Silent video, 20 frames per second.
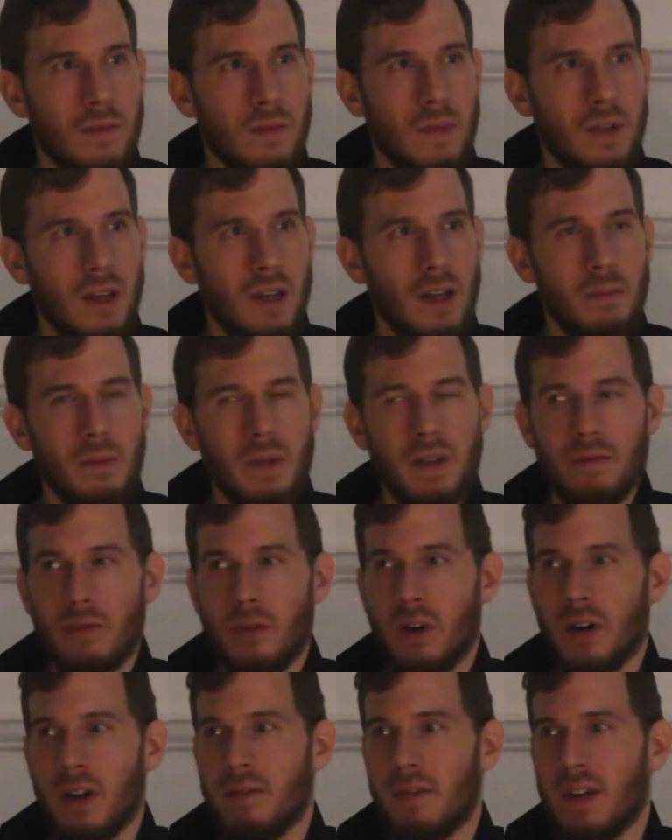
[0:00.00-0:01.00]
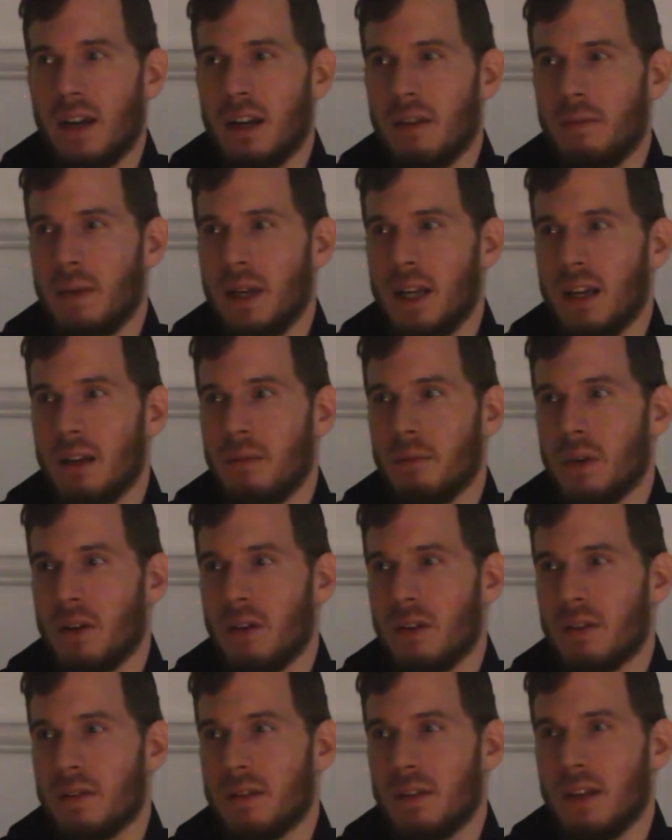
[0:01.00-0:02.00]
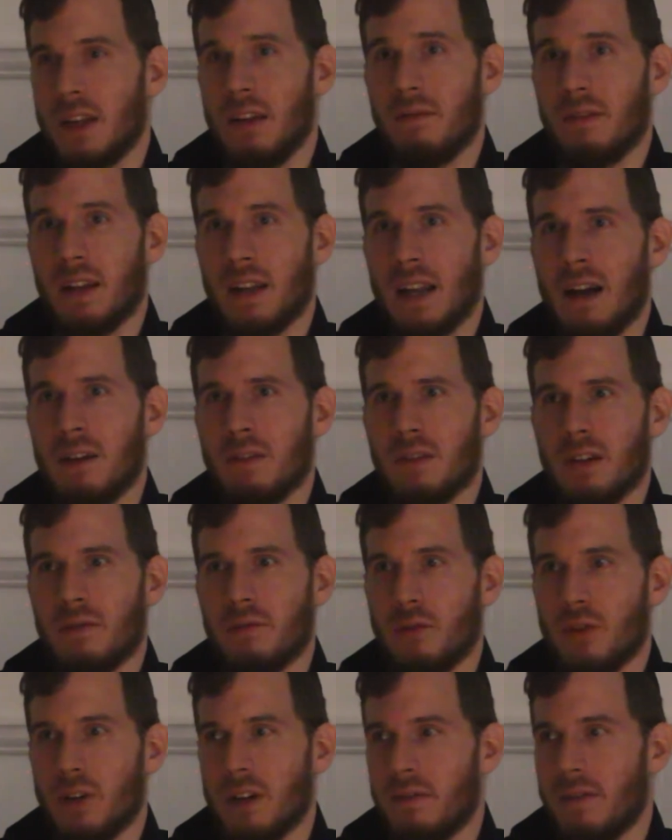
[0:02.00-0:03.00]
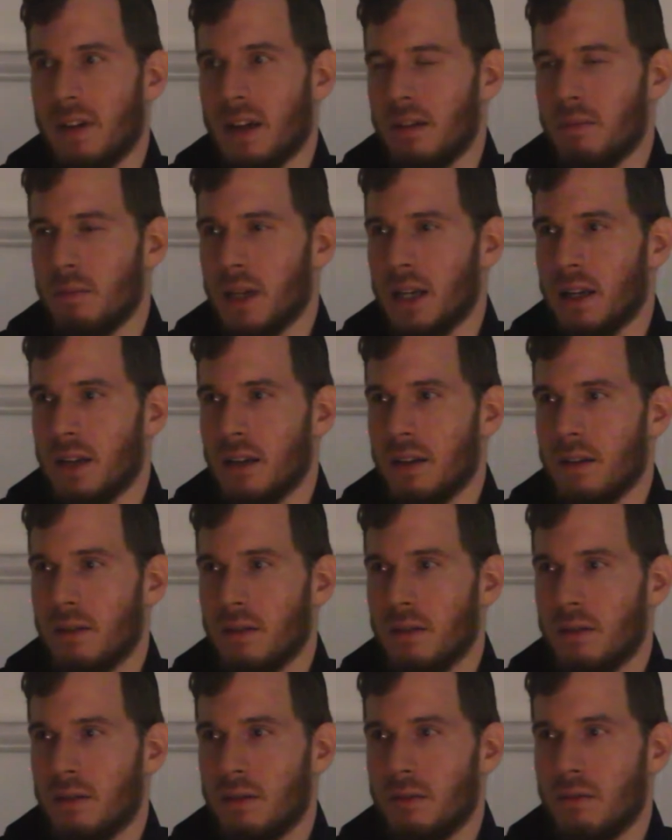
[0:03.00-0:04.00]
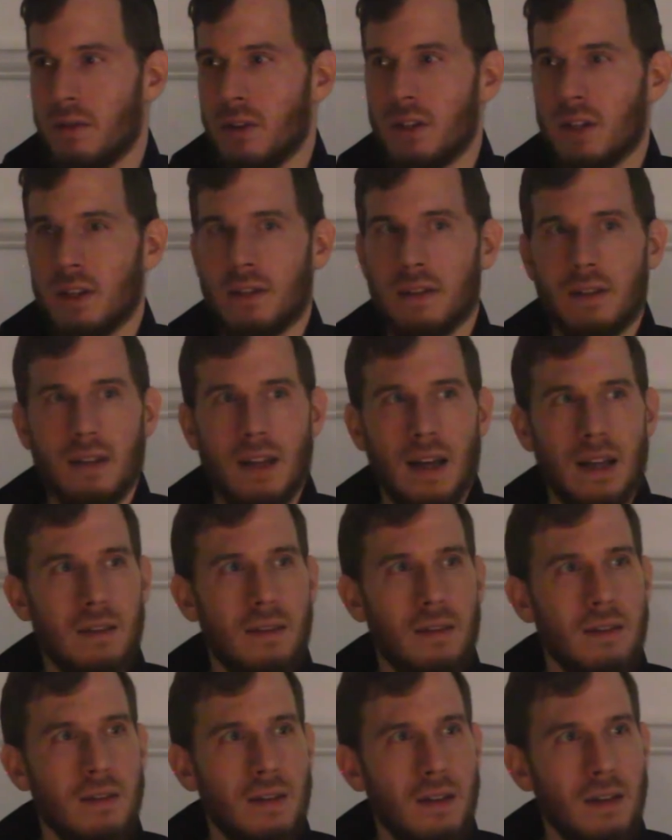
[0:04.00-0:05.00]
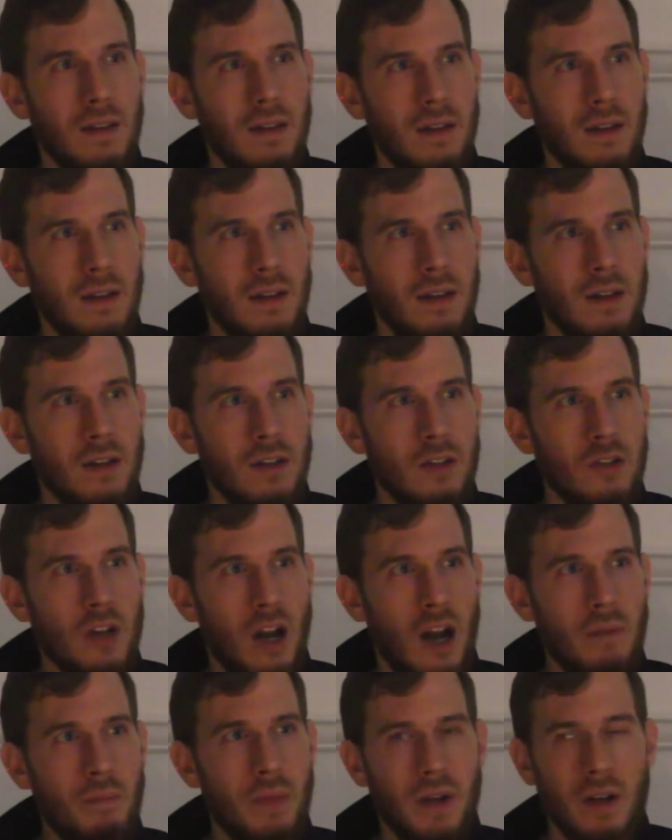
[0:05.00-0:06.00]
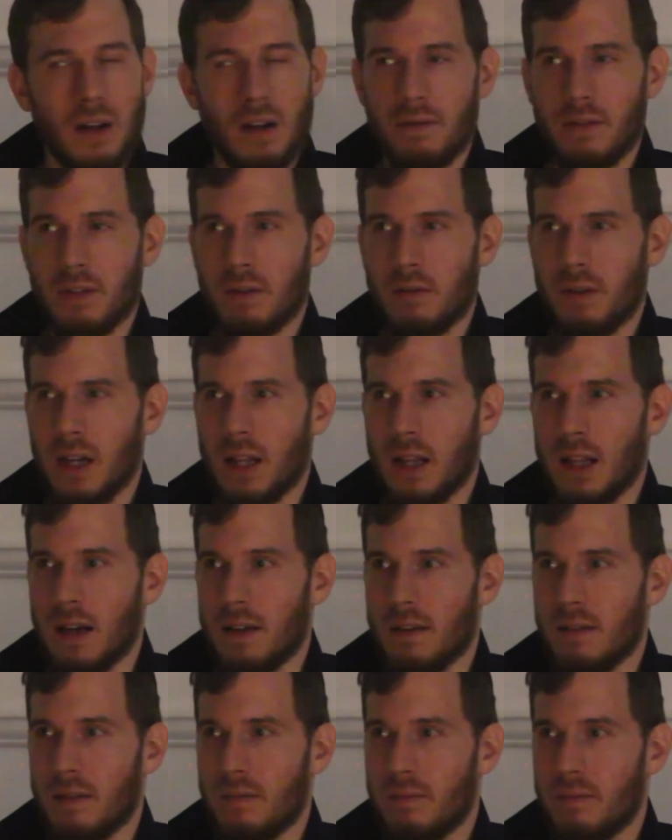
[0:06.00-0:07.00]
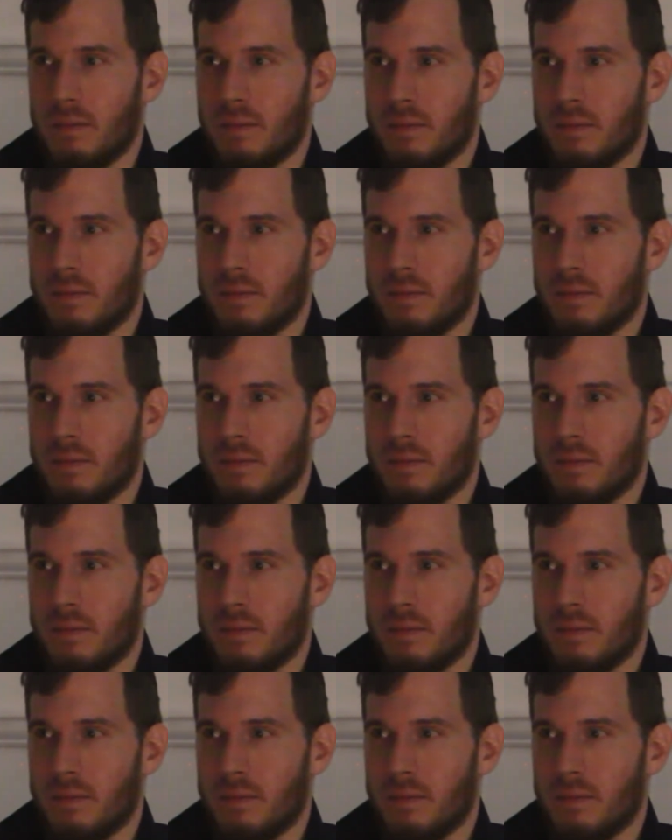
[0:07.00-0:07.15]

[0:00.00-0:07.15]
They're going to be void of any meaning, because even now they're void of any meaning. We're just not sharp enough to realize.